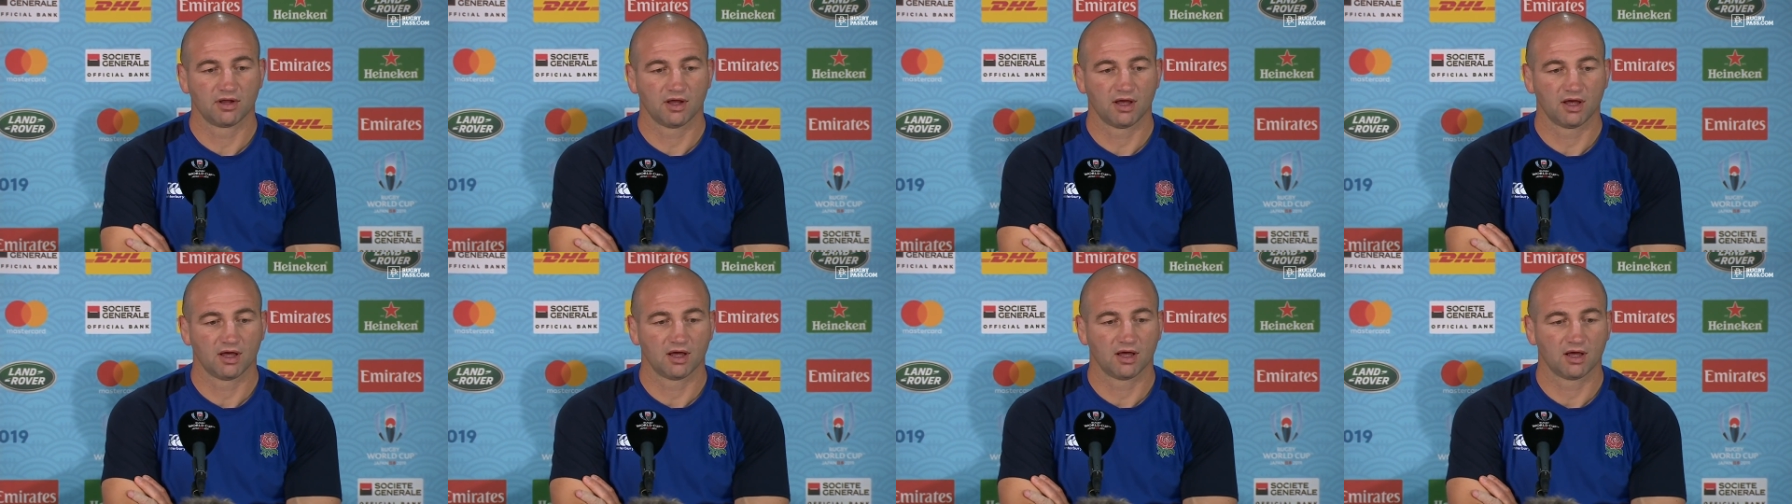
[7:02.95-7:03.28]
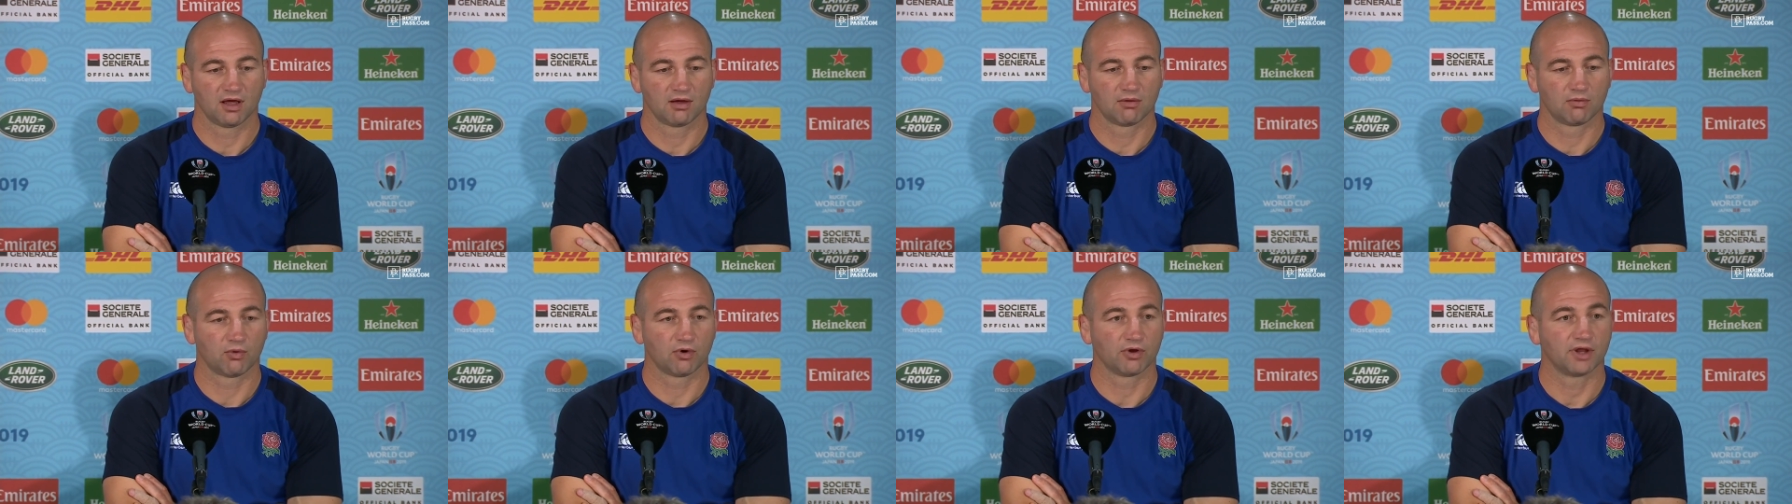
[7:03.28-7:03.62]

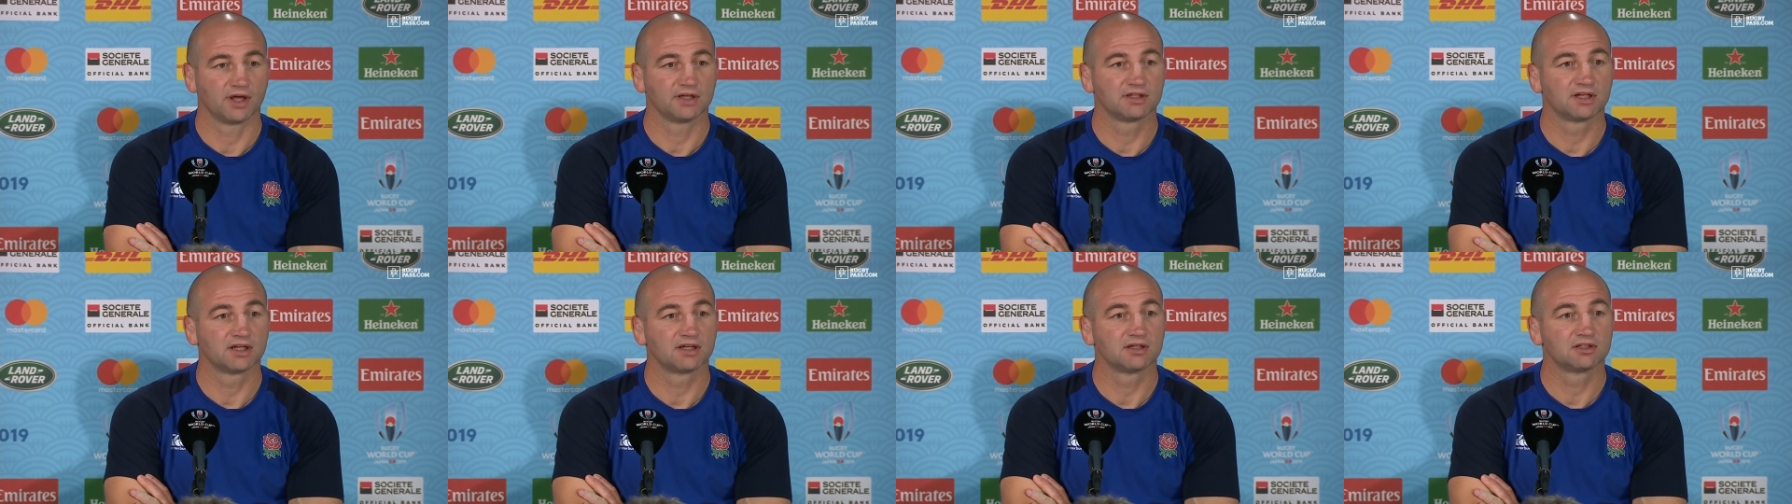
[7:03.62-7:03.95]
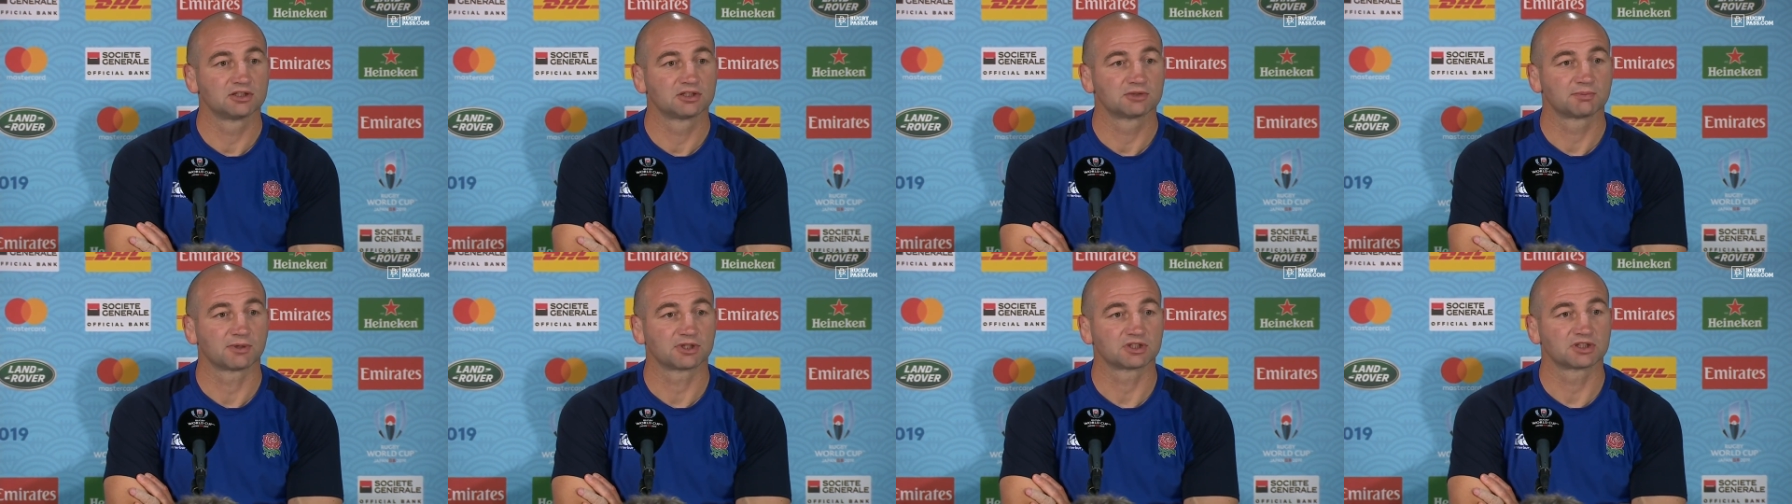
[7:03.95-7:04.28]
the, what they
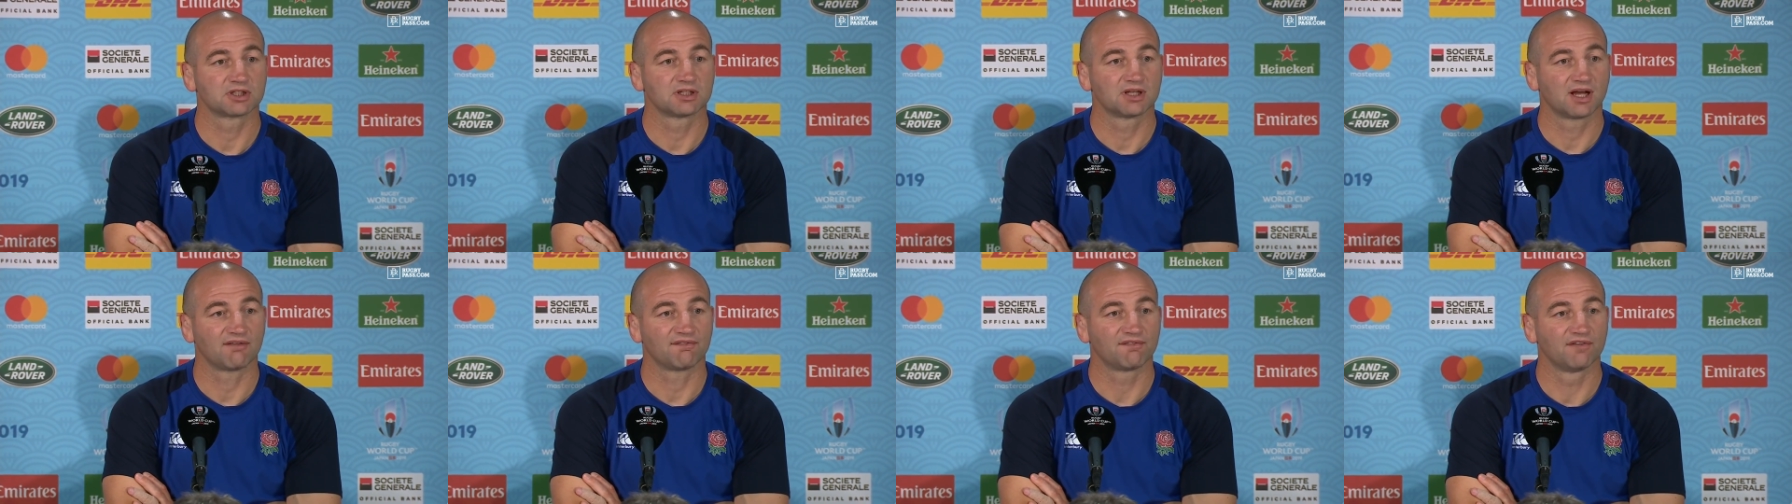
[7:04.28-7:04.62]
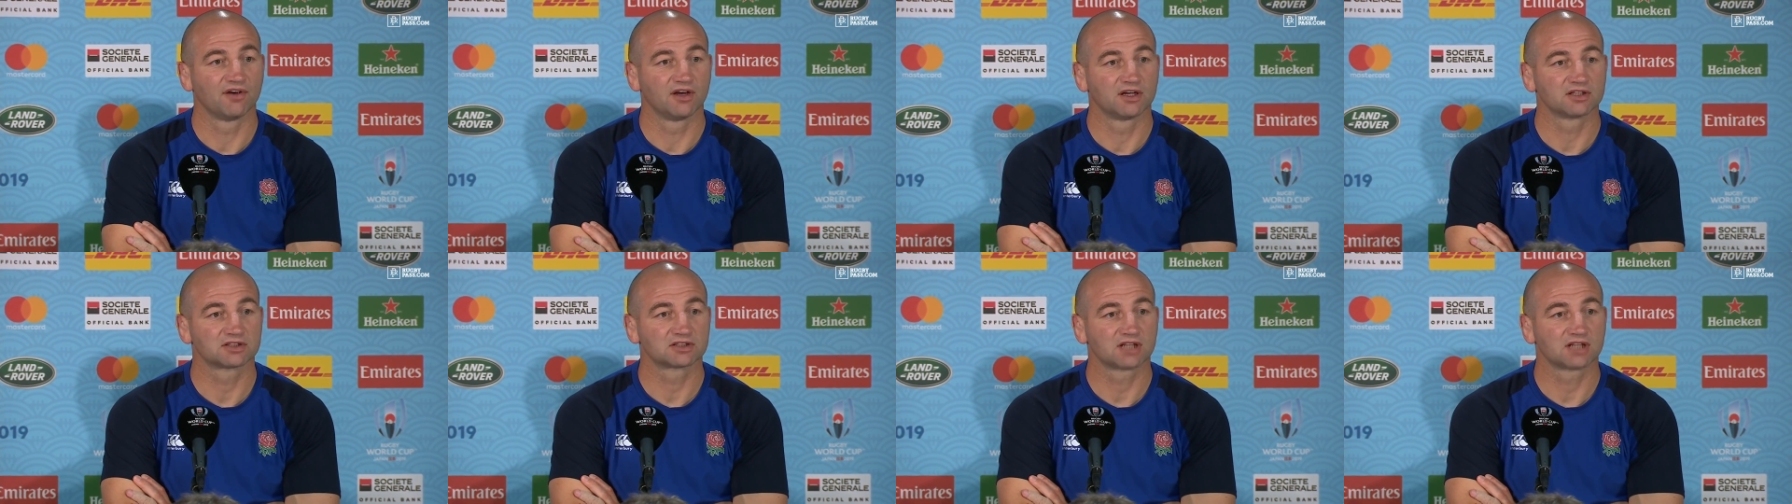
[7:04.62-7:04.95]
did, especially in that